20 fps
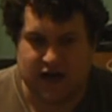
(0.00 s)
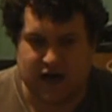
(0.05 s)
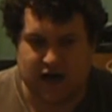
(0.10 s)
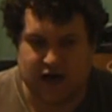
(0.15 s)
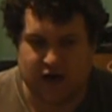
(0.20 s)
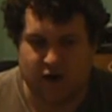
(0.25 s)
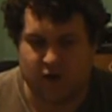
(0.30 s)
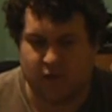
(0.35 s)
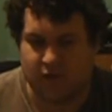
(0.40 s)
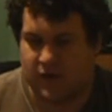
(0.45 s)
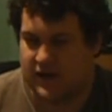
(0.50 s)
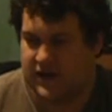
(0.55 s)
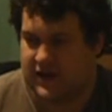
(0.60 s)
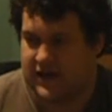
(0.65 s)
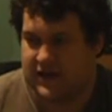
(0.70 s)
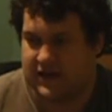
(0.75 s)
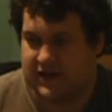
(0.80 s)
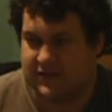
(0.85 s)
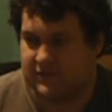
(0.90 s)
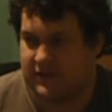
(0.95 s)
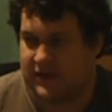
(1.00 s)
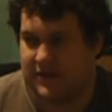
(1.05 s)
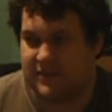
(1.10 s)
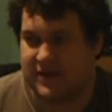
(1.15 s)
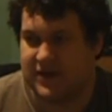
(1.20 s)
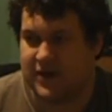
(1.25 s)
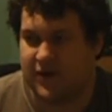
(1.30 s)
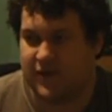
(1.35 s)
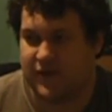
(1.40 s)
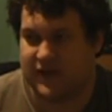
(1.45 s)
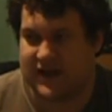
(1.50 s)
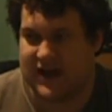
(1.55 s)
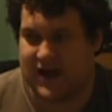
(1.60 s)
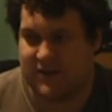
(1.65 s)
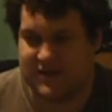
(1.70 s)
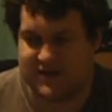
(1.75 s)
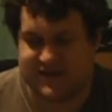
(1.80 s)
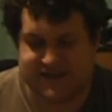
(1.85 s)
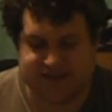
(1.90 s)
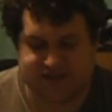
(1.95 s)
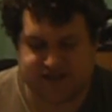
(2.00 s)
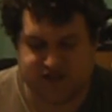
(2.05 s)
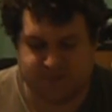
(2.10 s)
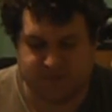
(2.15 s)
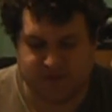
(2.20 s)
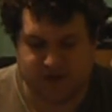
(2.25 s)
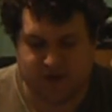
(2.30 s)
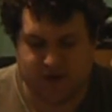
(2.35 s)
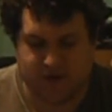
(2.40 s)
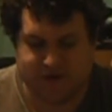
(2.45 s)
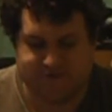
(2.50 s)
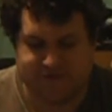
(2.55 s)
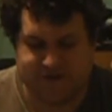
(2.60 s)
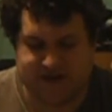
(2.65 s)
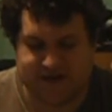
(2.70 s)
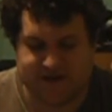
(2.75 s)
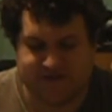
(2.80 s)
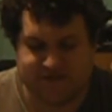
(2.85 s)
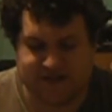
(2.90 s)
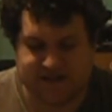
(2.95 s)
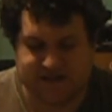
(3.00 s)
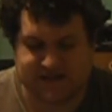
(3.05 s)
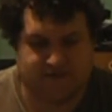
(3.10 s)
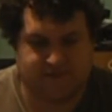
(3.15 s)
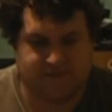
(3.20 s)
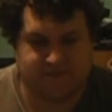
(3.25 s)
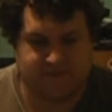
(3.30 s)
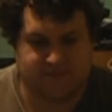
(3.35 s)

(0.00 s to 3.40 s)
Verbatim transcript: Uh, let me know in the comments section below if any of these